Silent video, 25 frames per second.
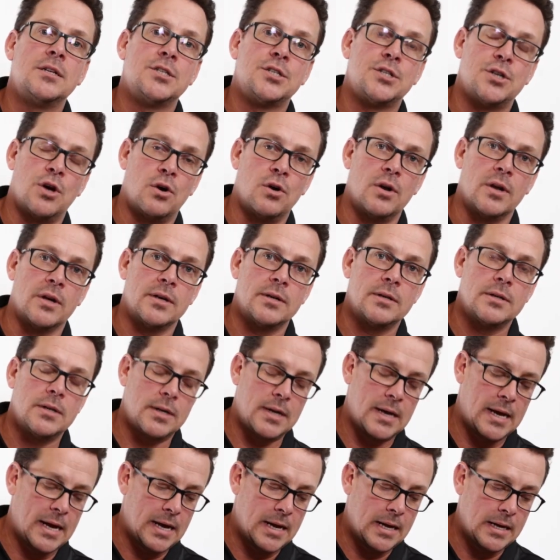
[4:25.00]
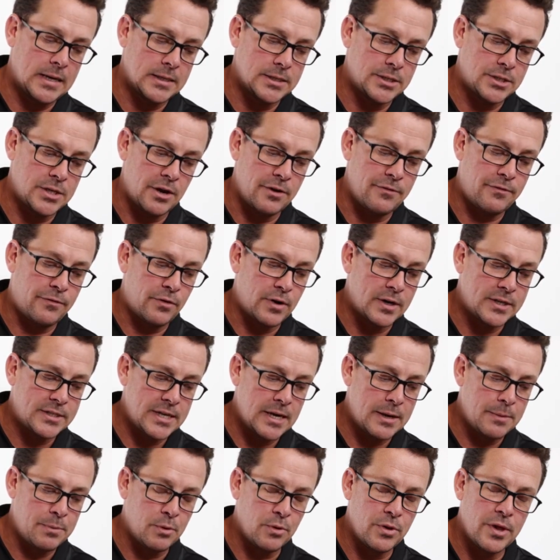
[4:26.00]
solar. Uh, so for
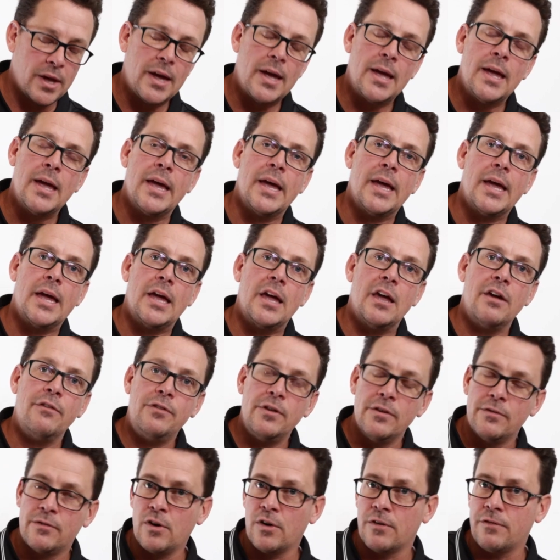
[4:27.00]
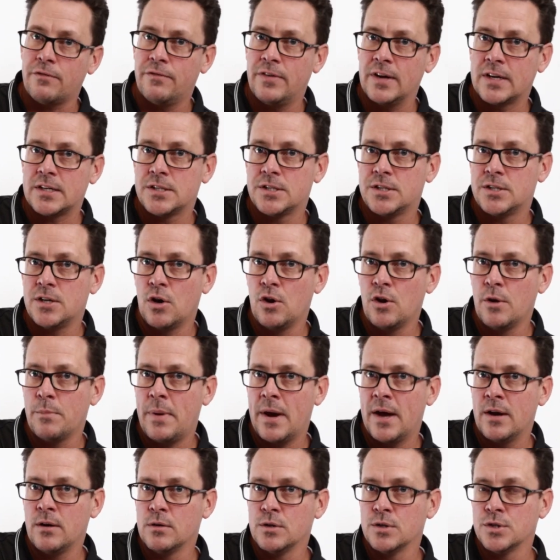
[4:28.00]
example there, if you've got fixed solar
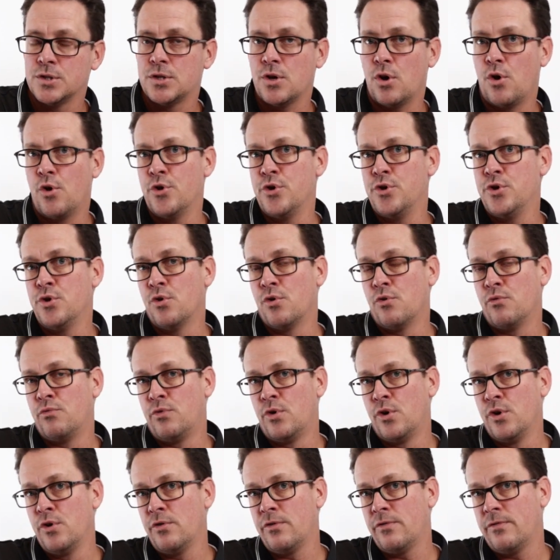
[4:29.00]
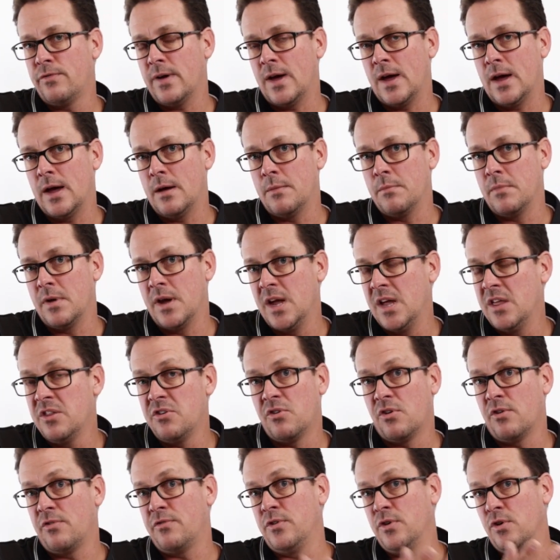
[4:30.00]
panels on your roof, um, either
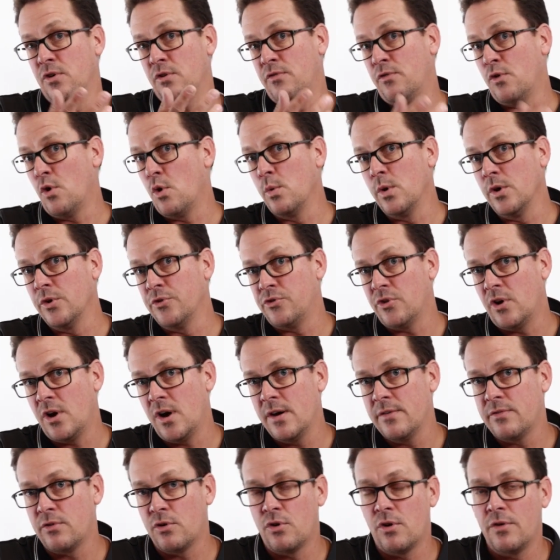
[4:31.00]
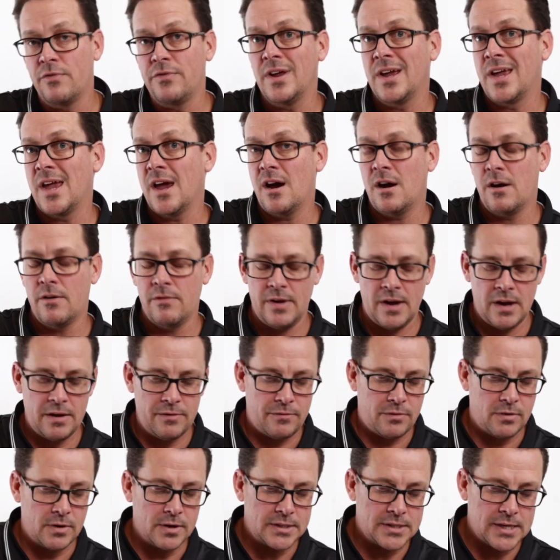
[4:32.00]
off your four-wheel drive or off your caravan
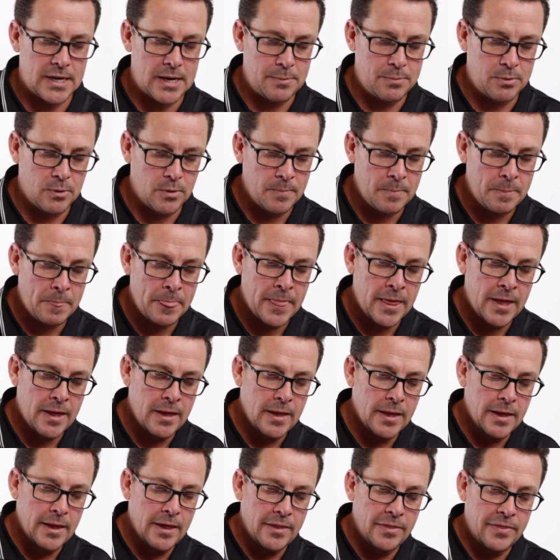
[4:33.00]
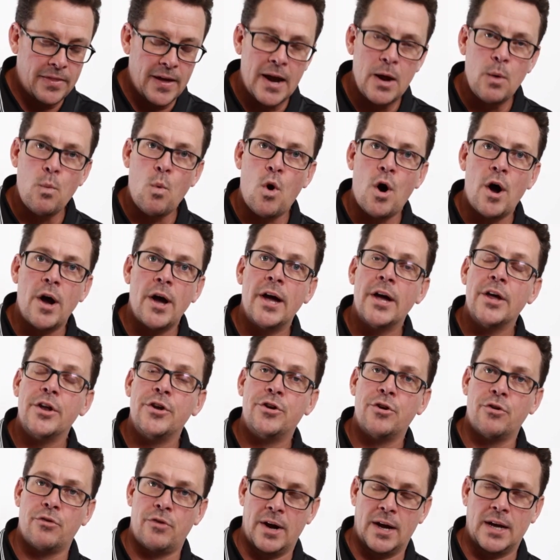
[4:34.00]
for example, they wire
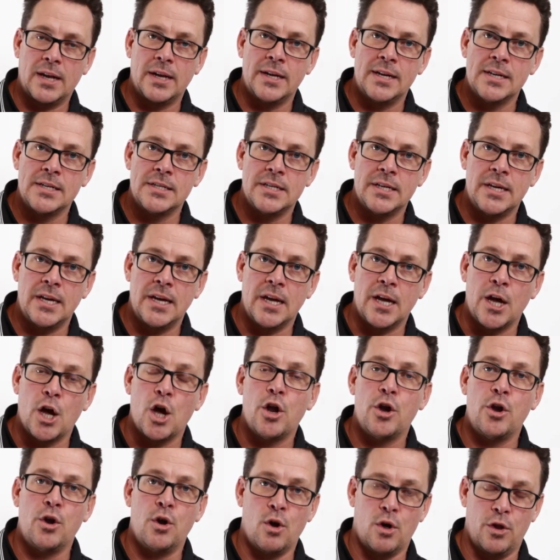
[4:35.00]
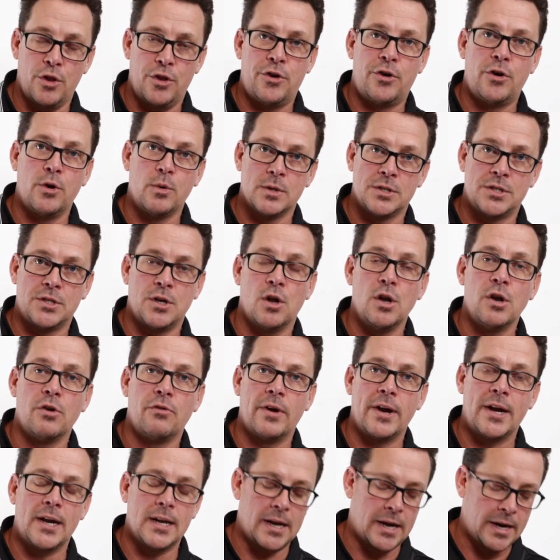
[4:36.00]
directly into here, not through a solar
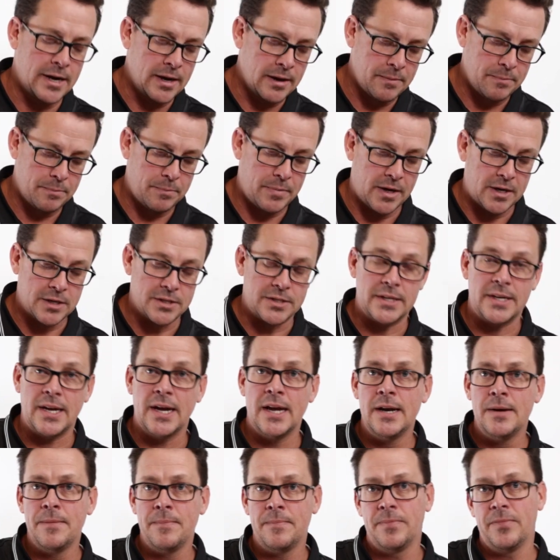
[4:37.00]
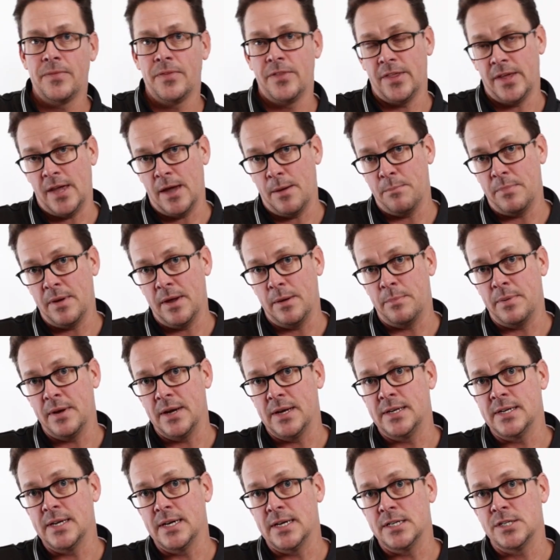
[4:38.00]
regulator, because again, the
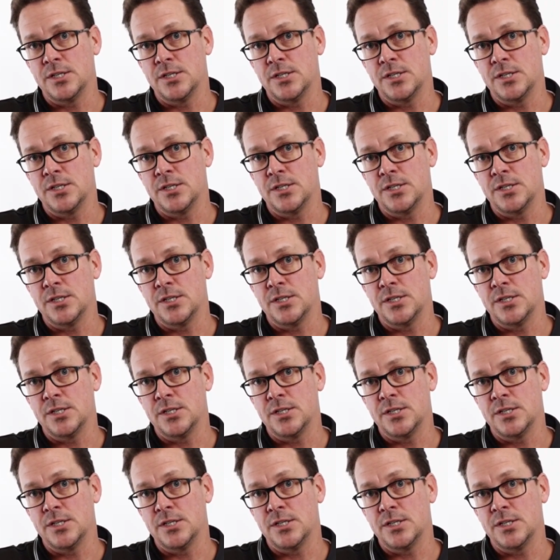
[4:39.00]
MPPT